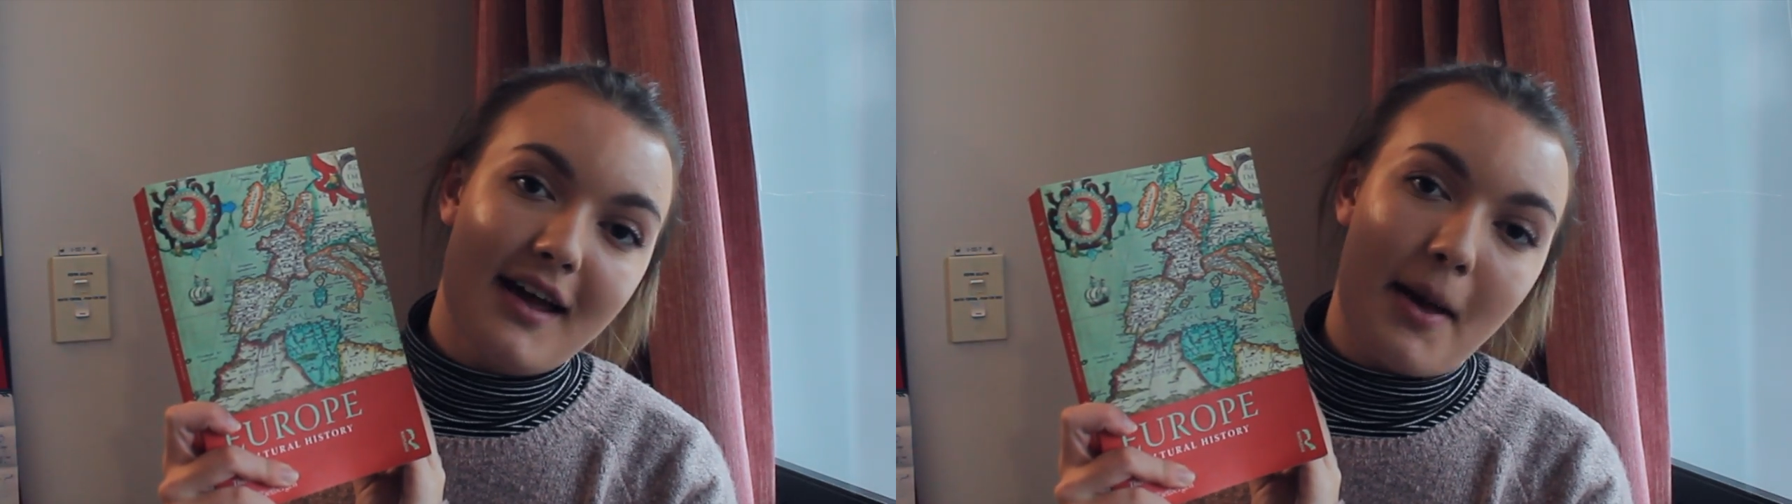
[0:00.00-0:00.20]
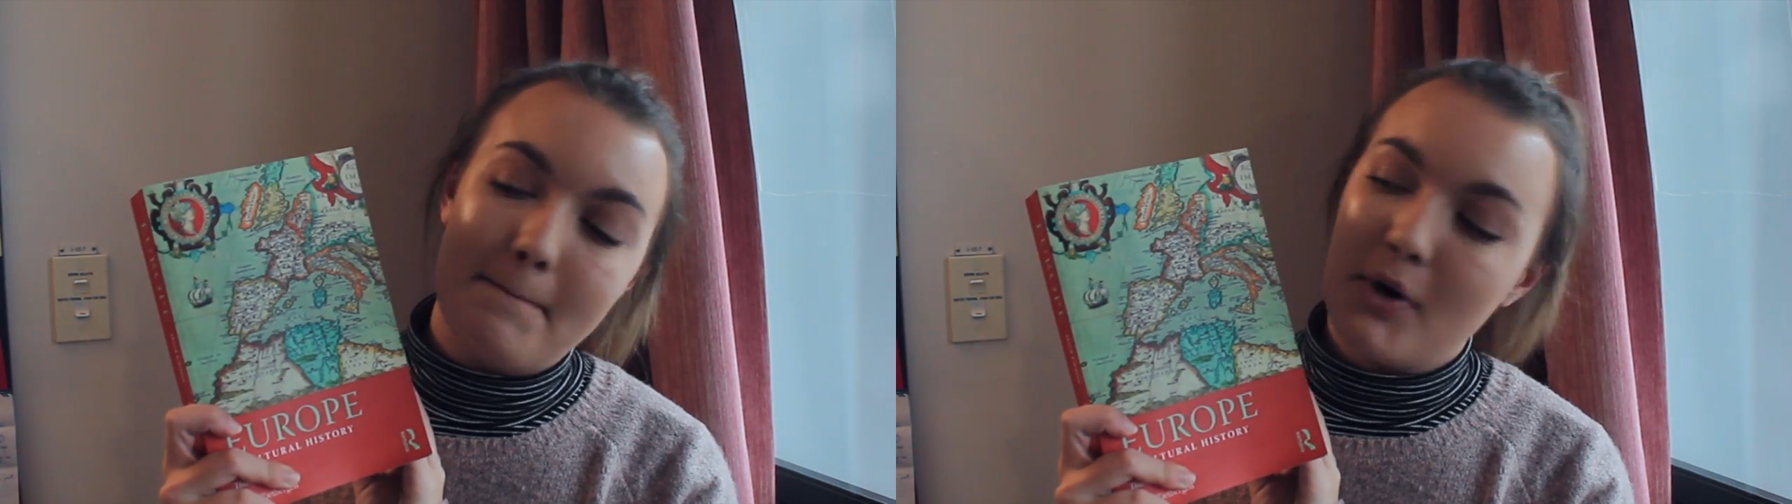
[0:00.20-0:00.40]

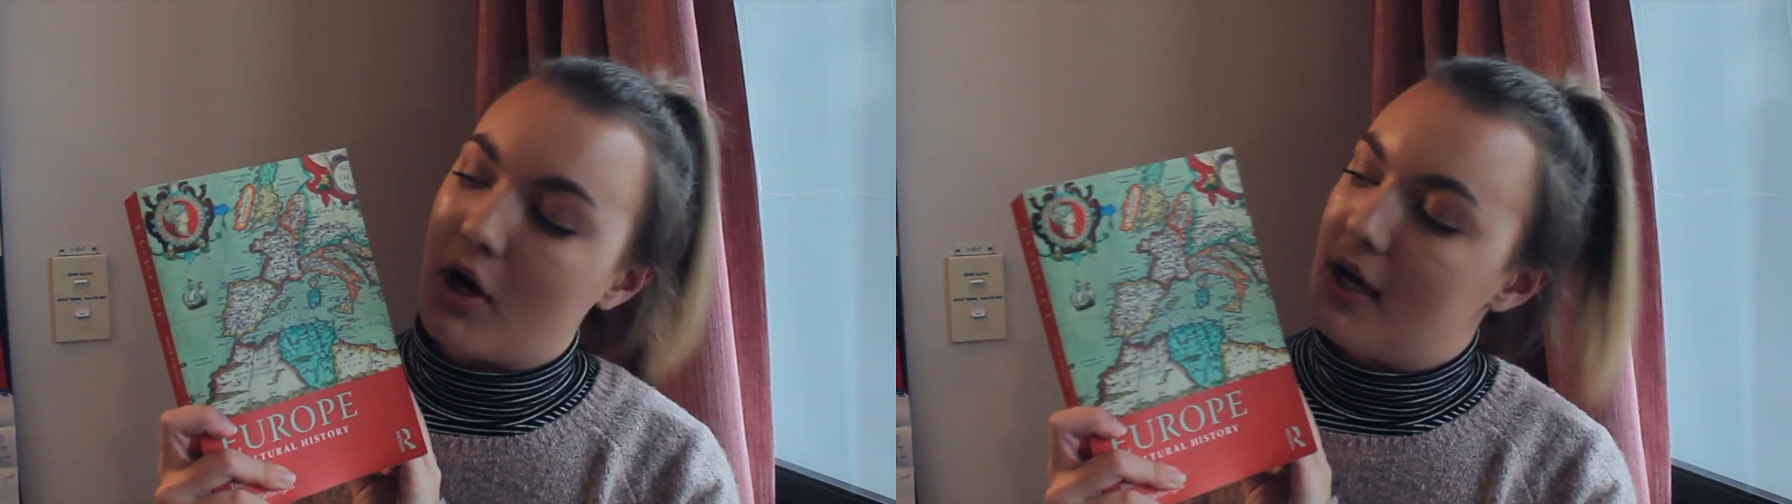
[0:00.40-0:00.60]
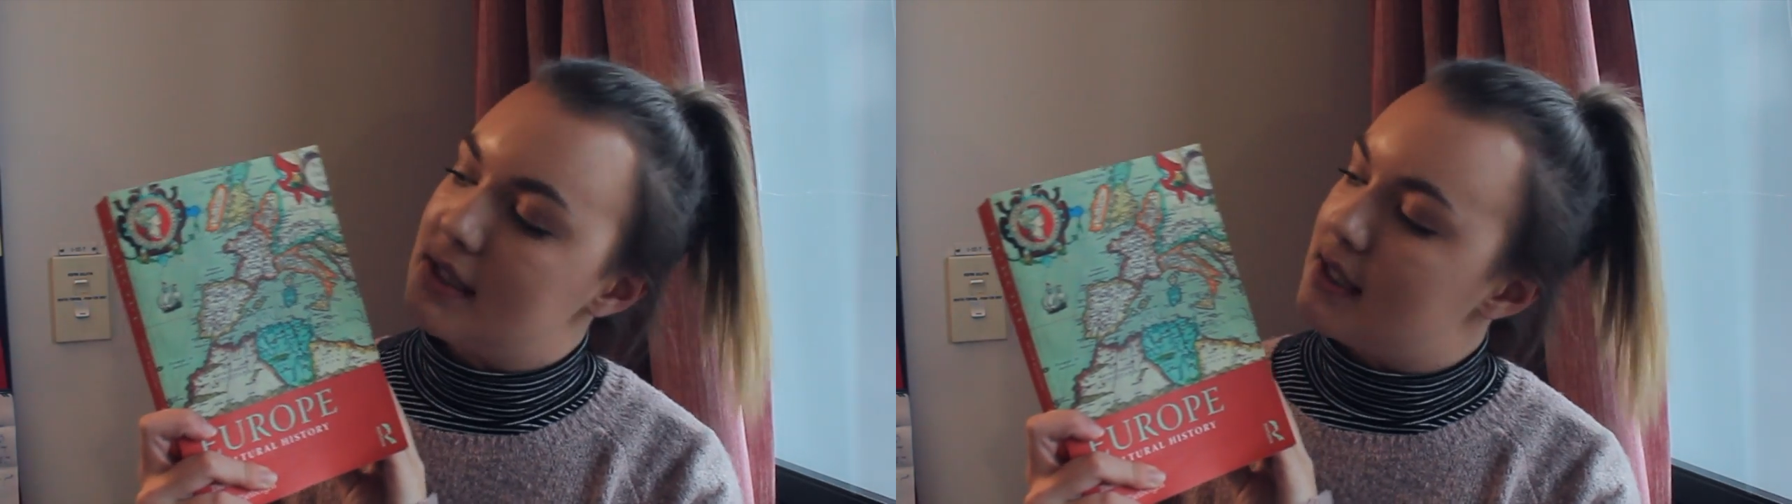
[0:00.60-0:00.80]

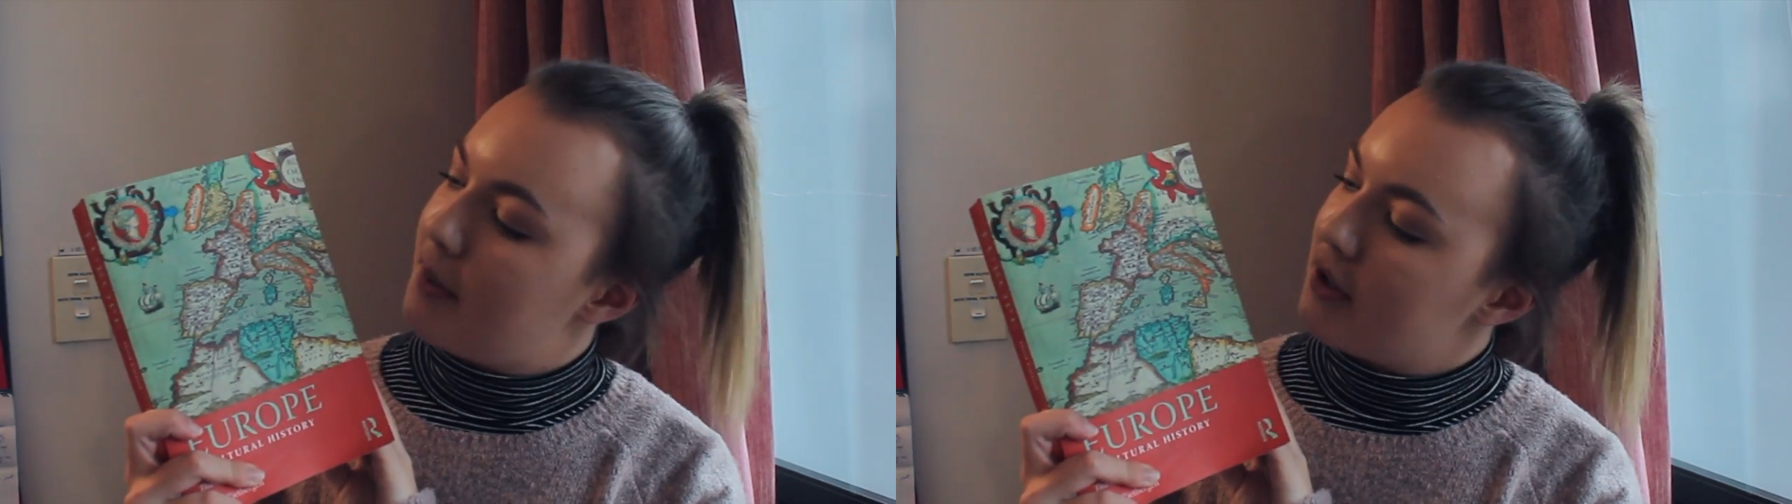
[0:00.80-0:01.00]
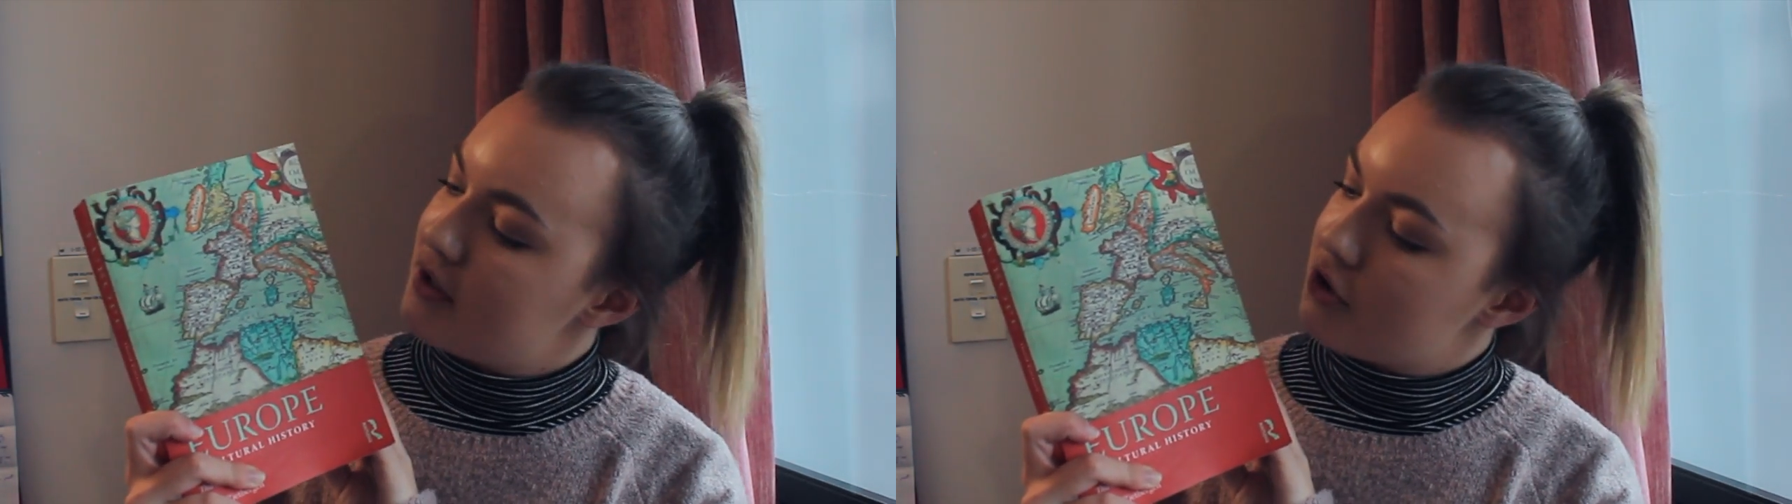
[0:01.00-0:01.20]
Book
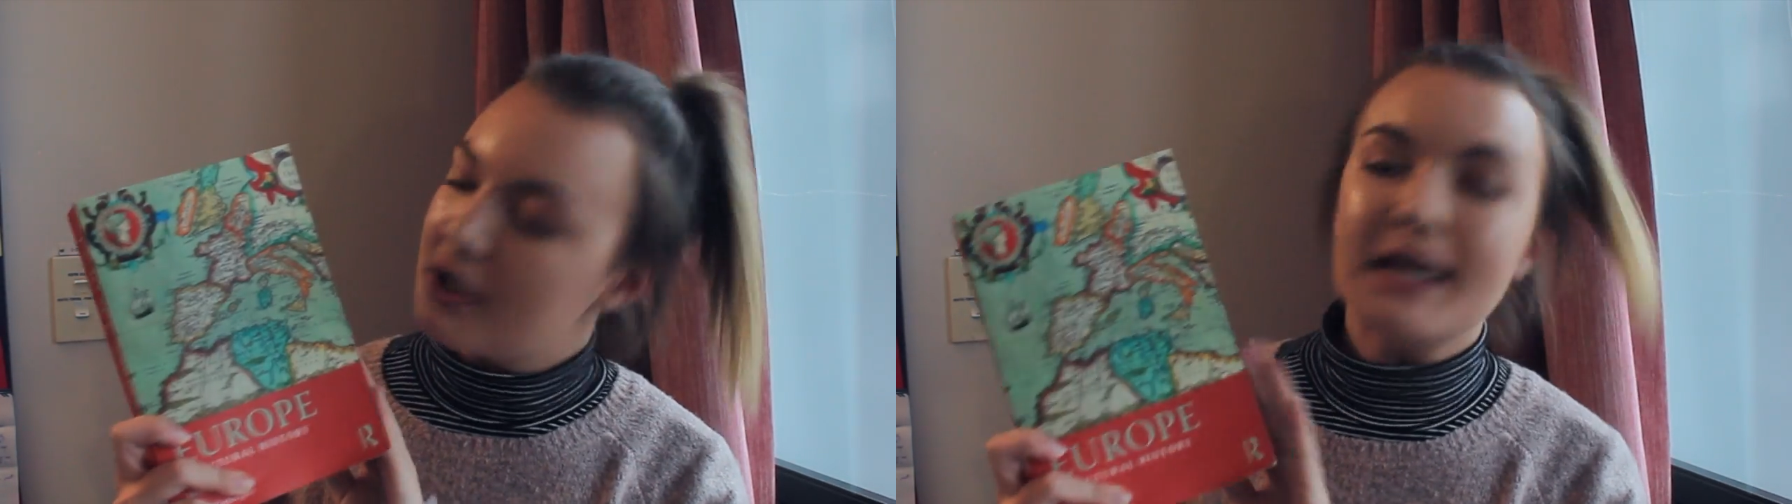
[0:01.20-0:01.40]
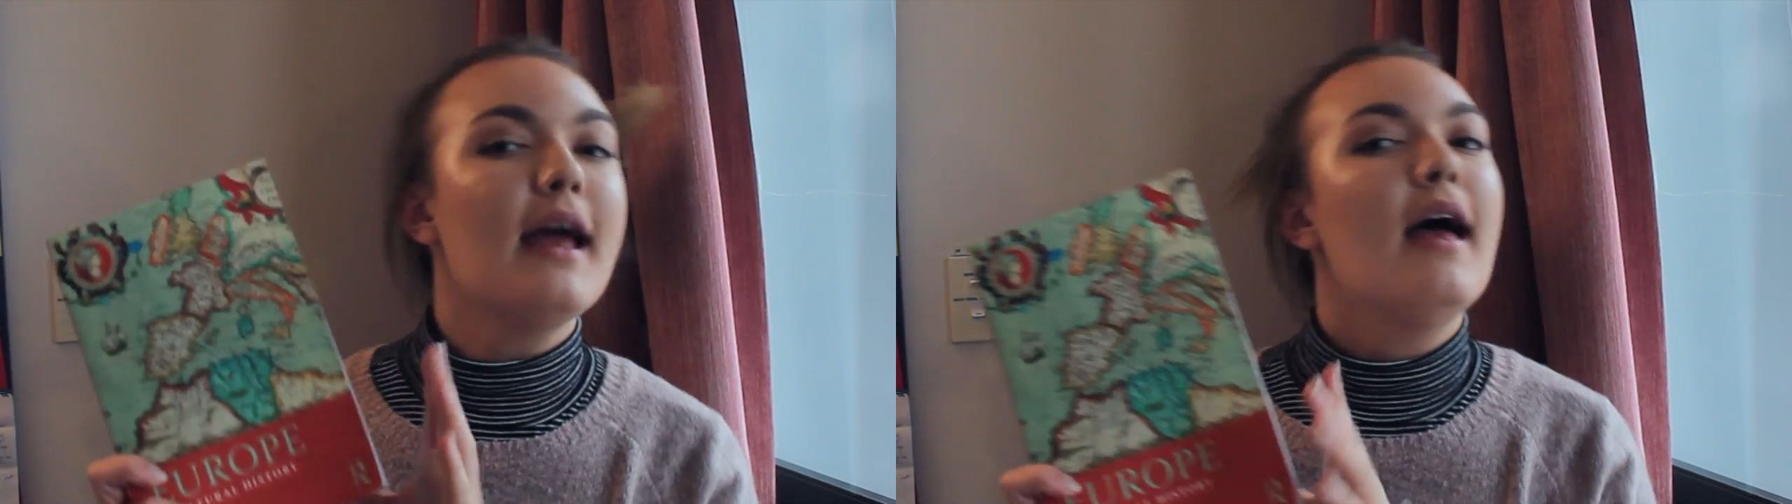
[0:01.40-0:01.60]
Depository.